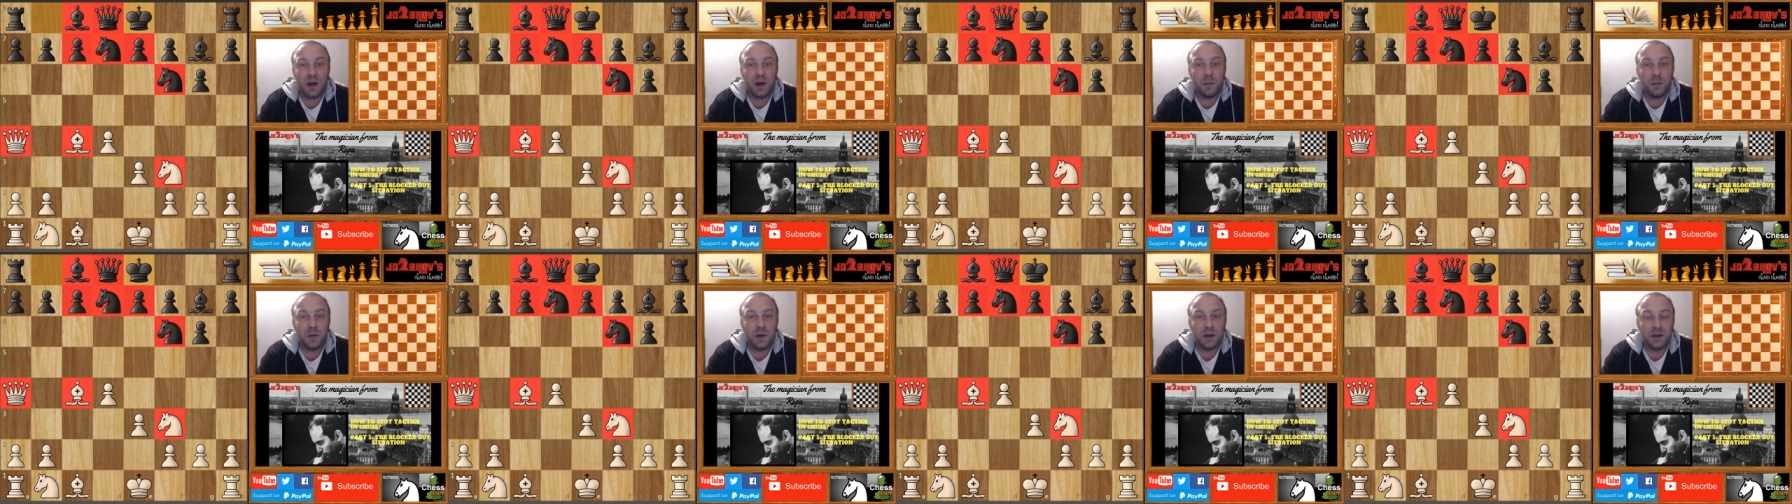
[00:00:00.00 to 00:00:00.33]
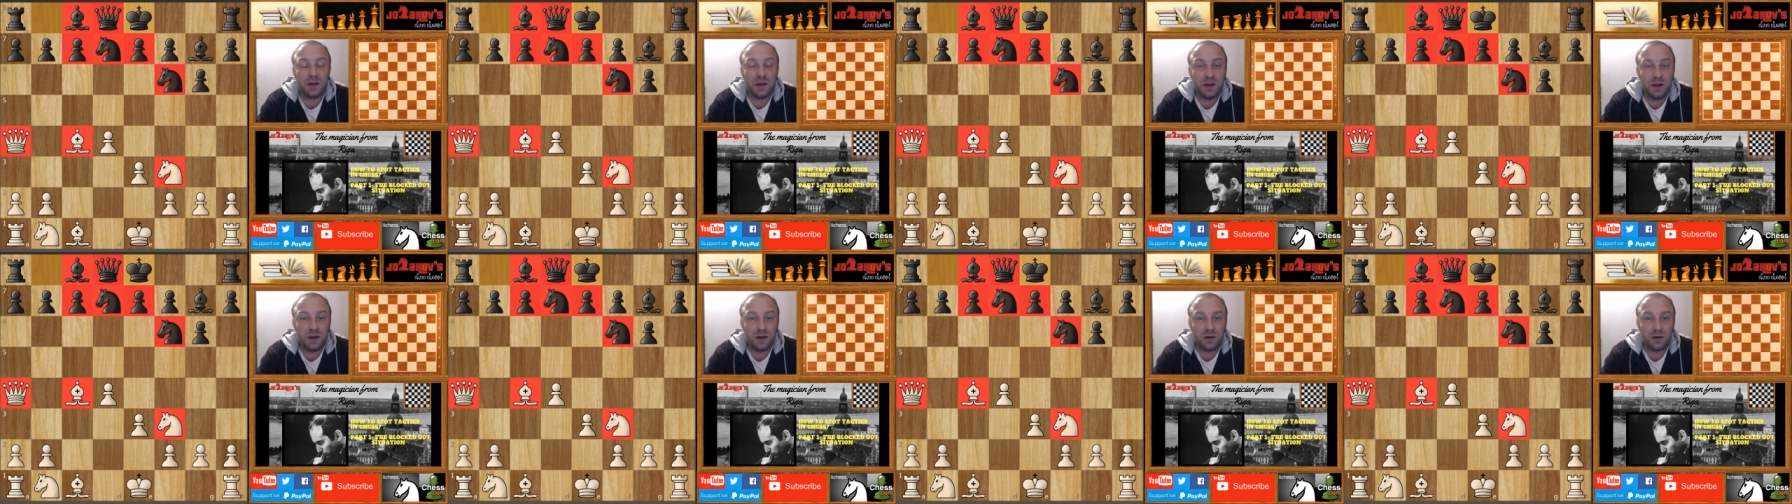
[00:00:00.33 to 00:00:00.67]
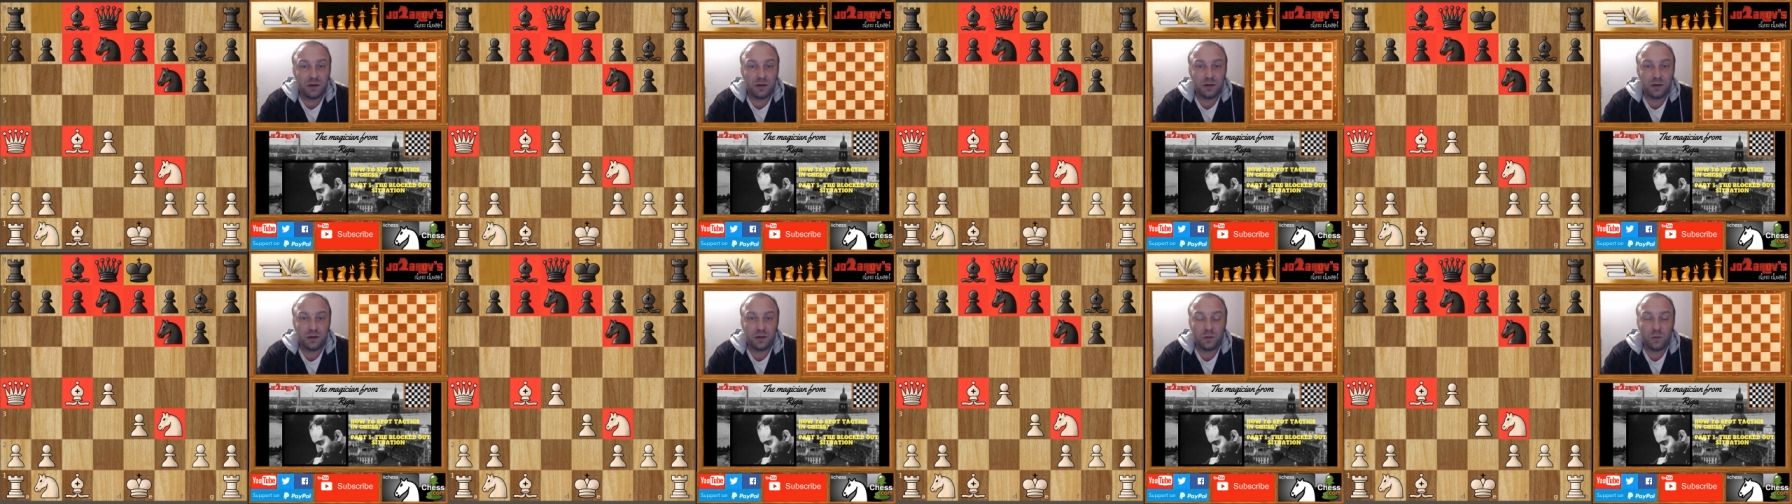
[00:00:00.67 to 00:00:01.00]
but
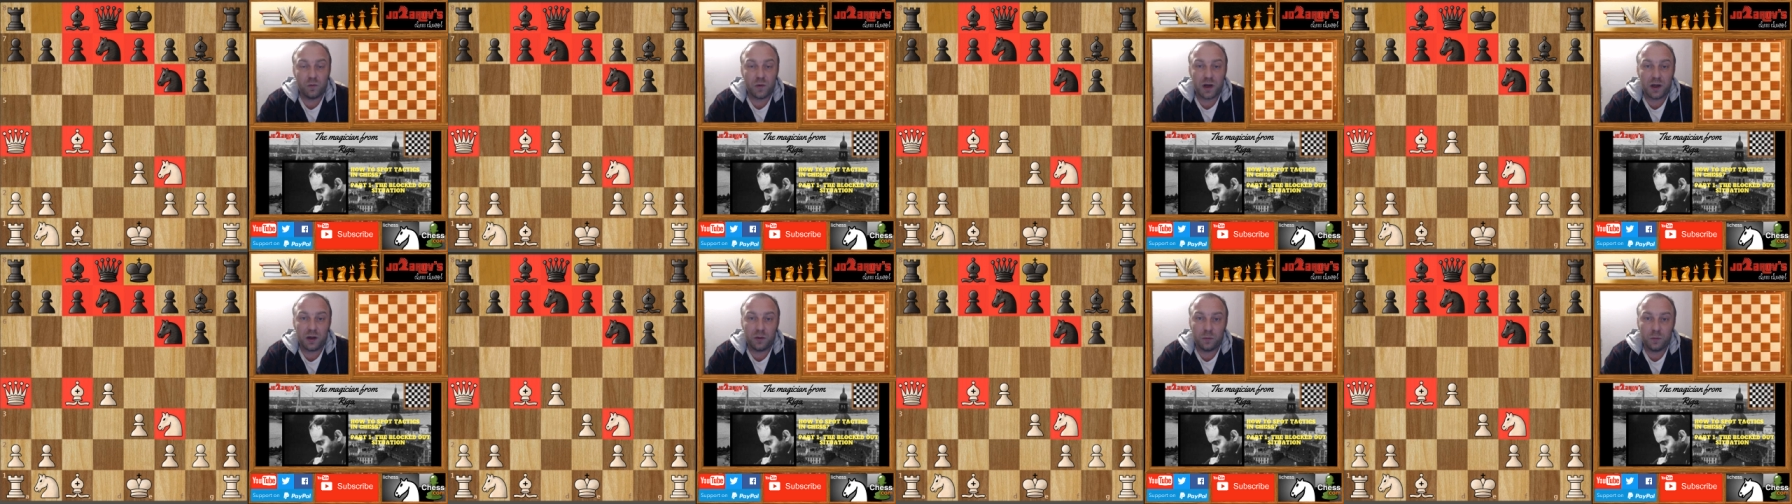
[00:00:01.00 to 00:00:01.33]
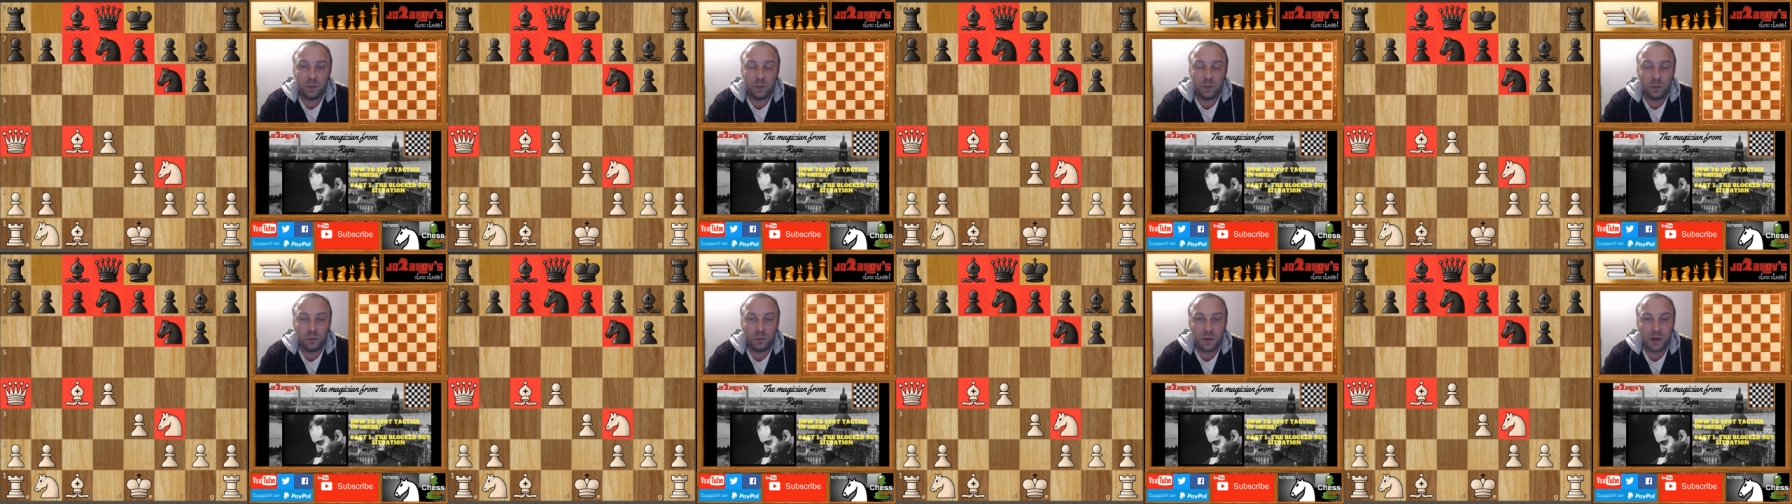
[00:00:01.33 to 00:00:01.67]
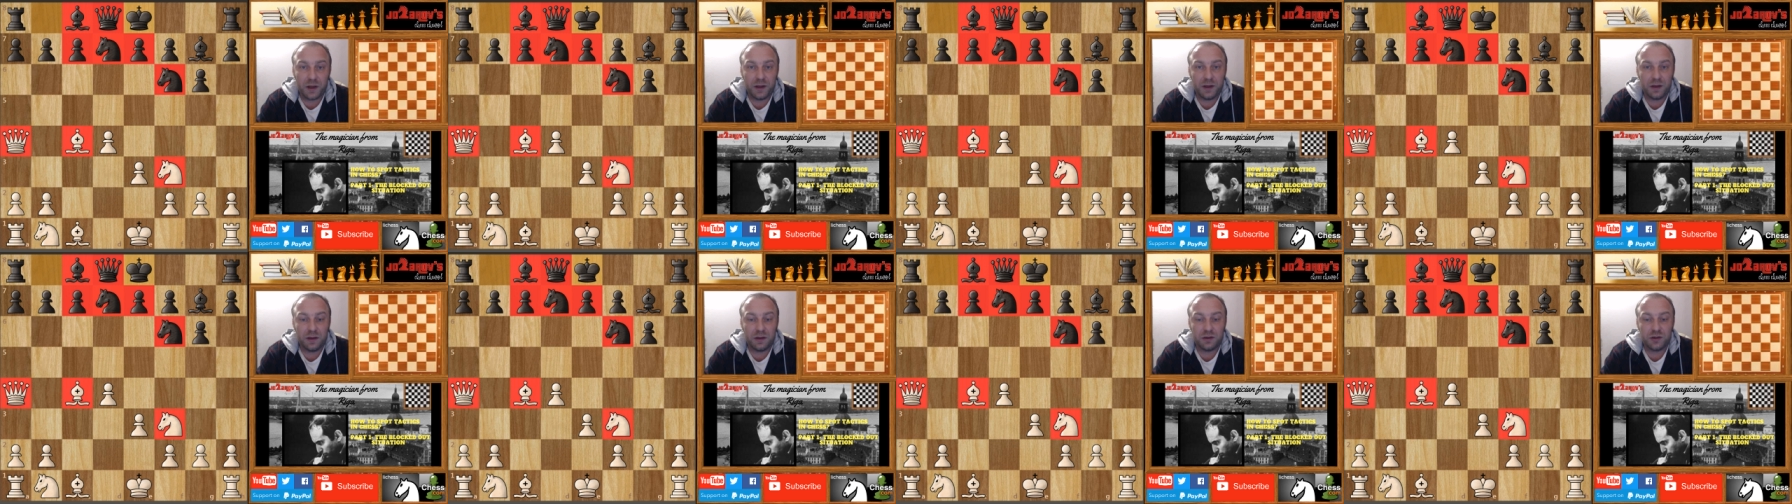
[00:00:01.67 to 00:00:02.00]
here uh, while
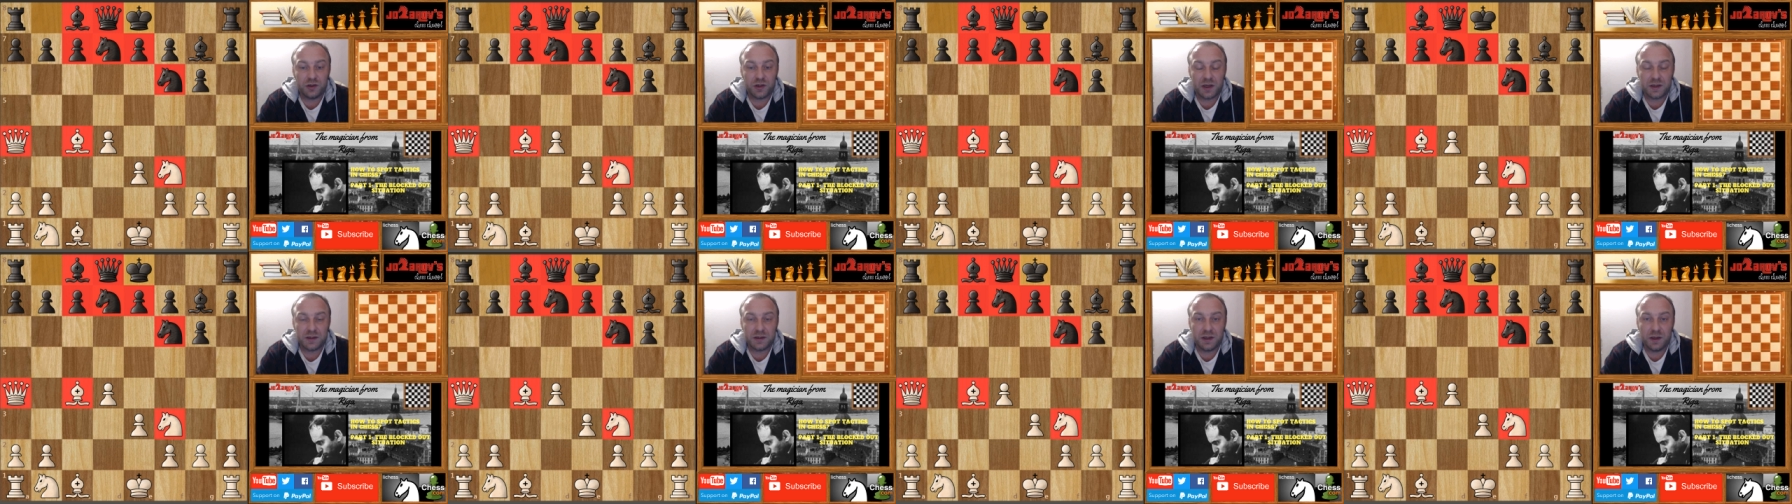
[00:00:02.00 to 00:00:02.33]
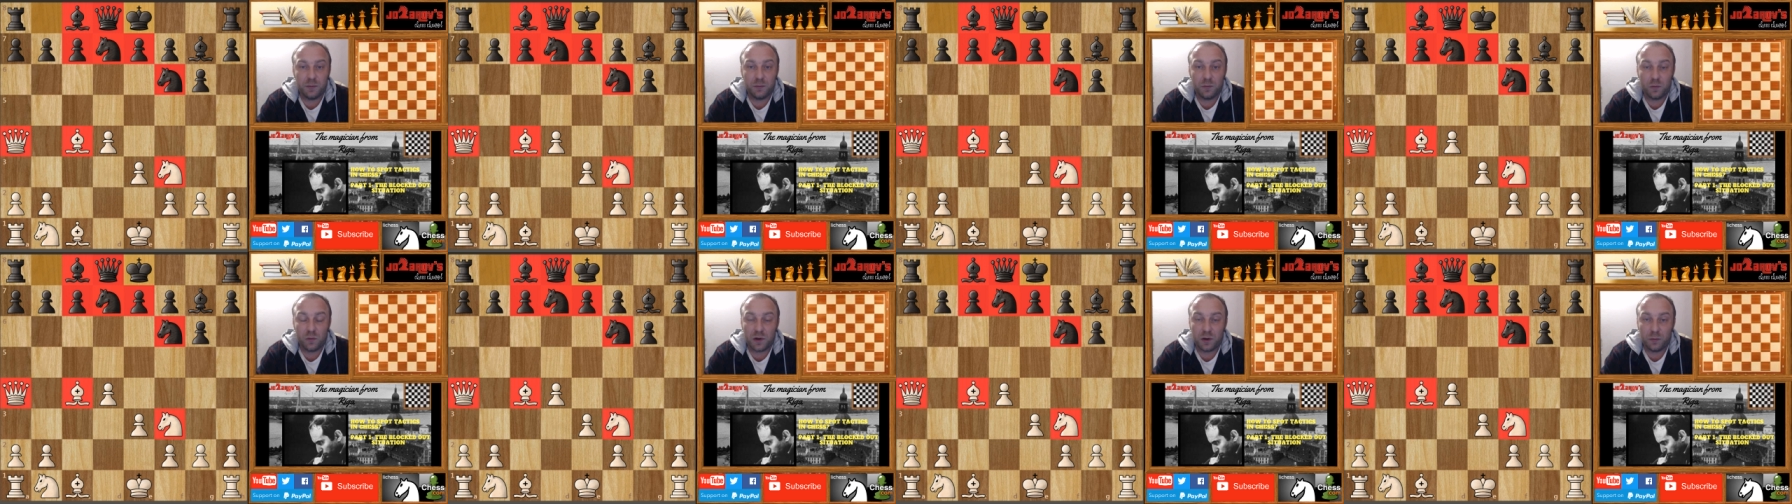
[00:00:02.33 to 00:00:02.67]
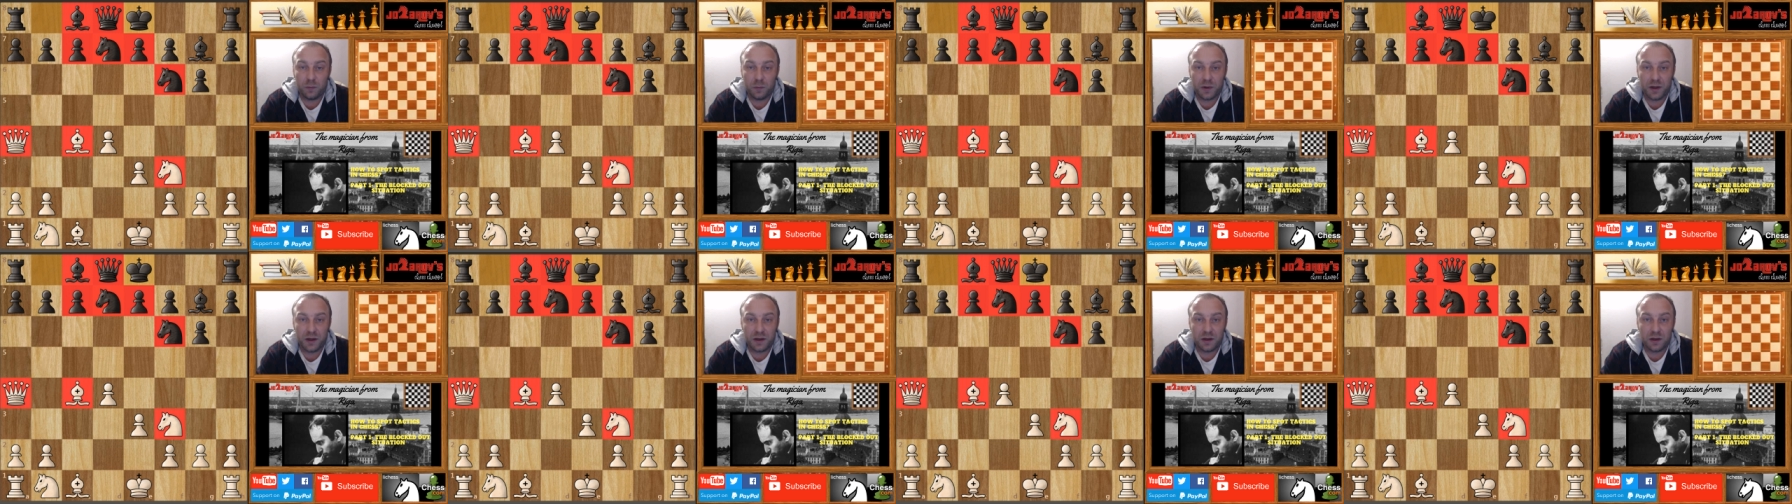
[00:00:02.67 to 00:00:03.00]
playing a chess game while
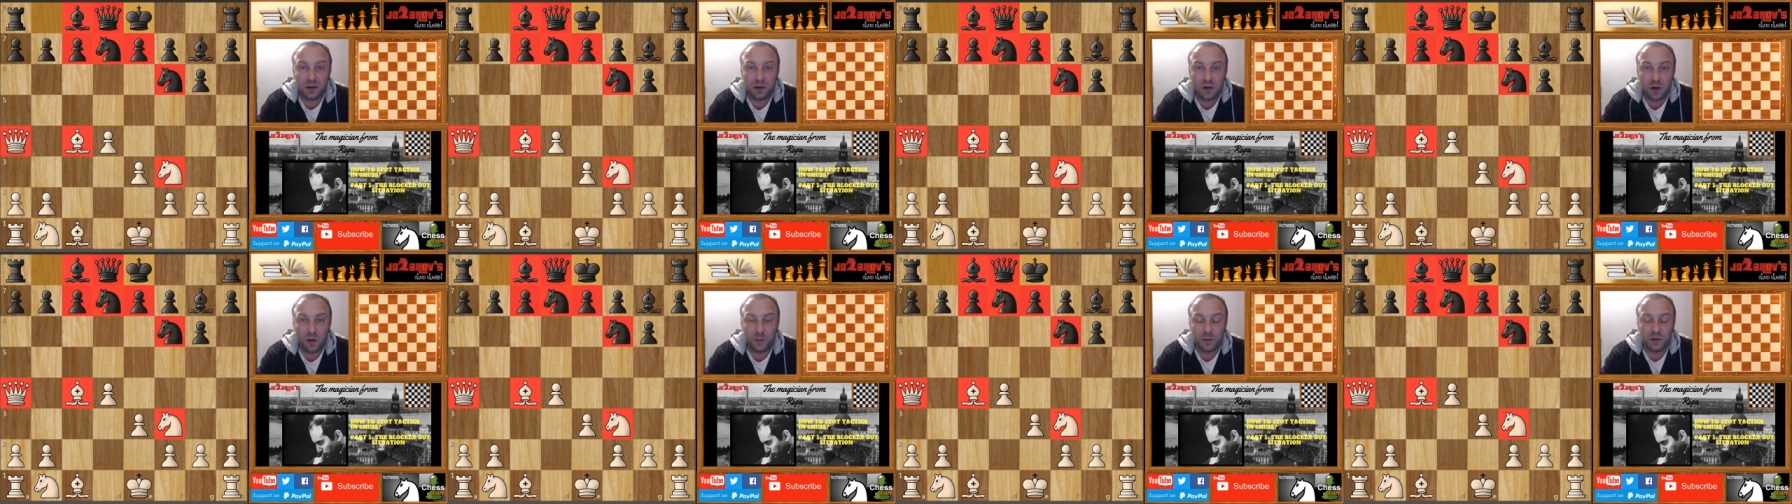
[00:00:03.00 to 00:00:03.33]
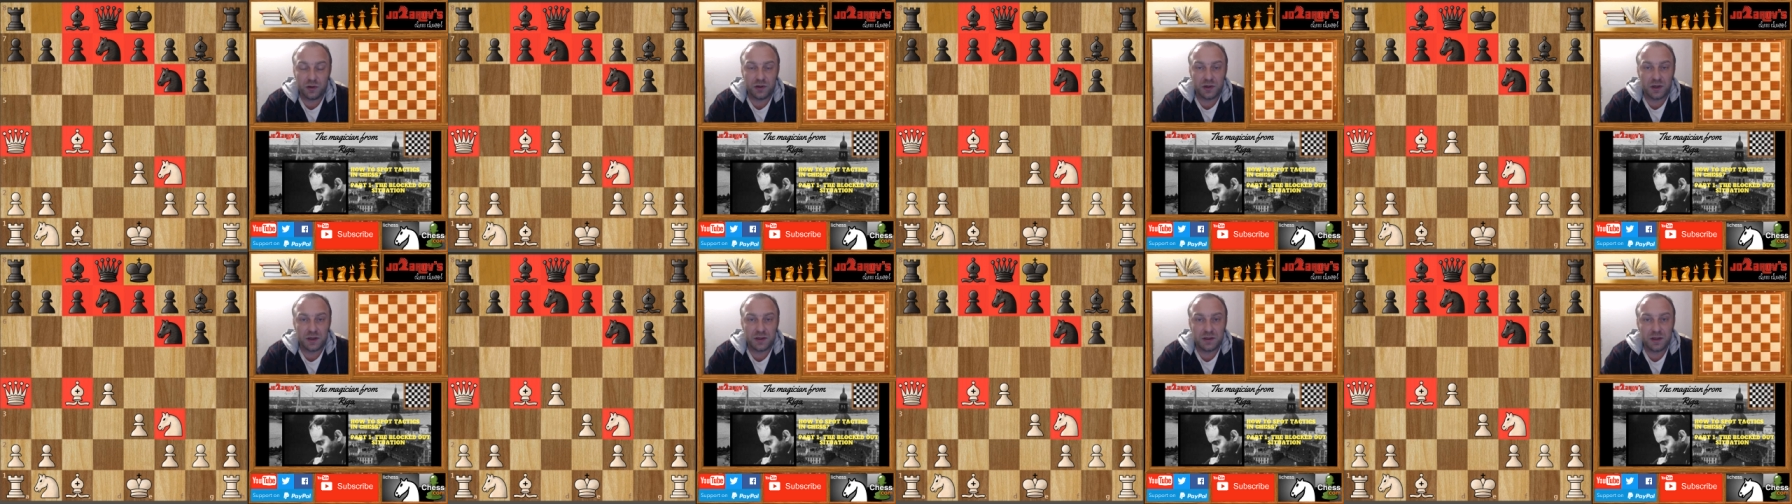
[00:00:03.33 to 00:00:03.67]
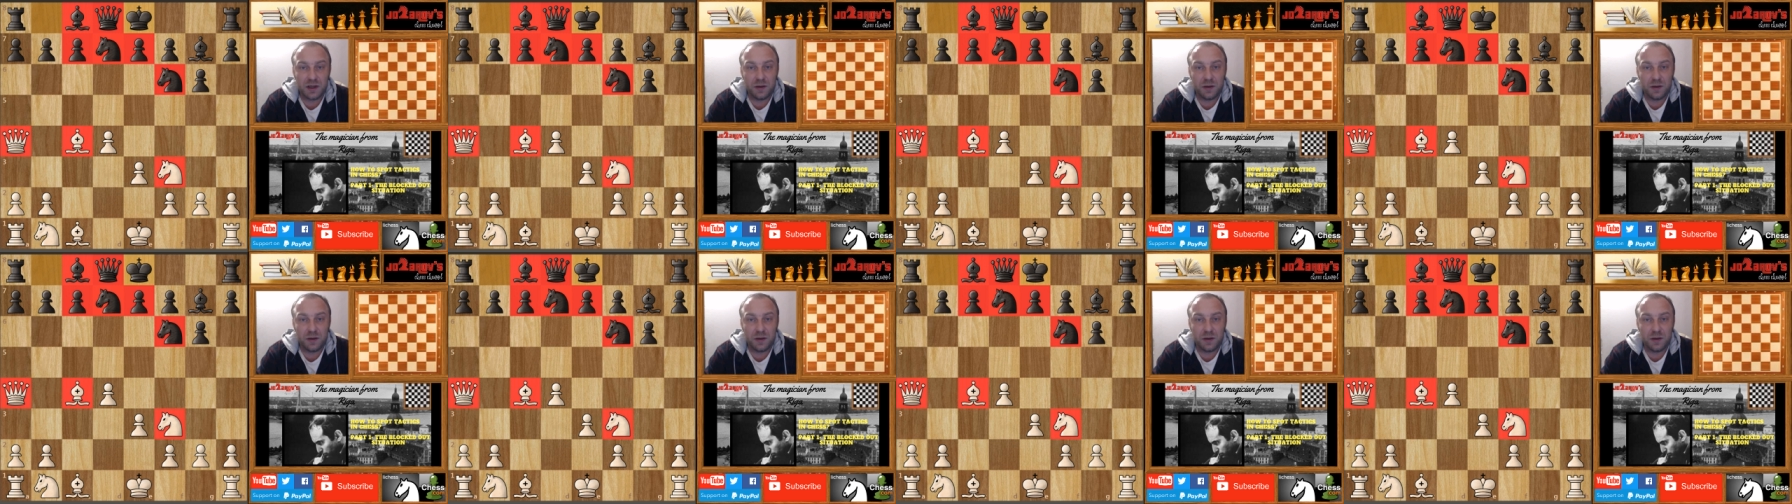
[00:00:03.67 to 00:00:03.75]
playing a common chess